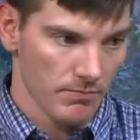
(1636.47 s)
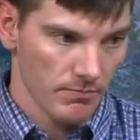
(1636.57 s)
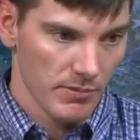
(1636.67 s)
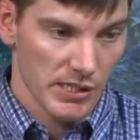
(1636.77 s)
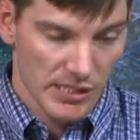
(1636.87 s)

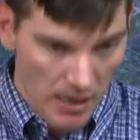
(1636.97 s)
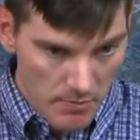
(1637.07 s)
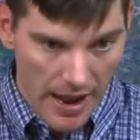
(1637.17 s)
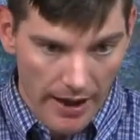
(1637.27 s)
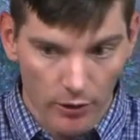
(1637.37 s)

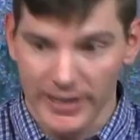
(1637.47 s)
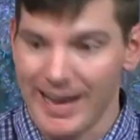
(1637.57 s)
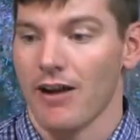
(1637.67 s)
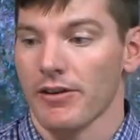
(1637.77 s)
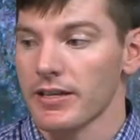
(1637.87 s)
somehow
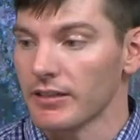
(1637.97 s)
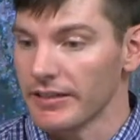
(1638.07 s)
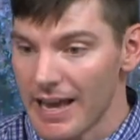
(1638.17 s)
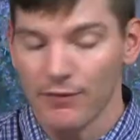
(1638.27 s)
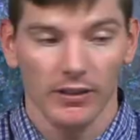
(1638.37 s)
carrying the
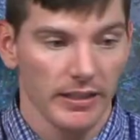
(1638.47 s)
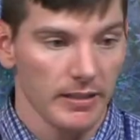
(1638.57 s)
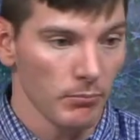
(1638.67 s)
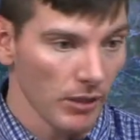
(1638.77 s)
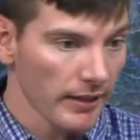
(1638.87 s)
Nephilim
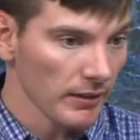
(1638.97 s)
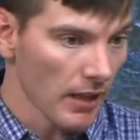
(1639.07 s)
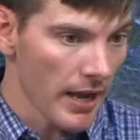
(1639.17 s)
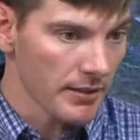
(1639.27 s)
bloodline,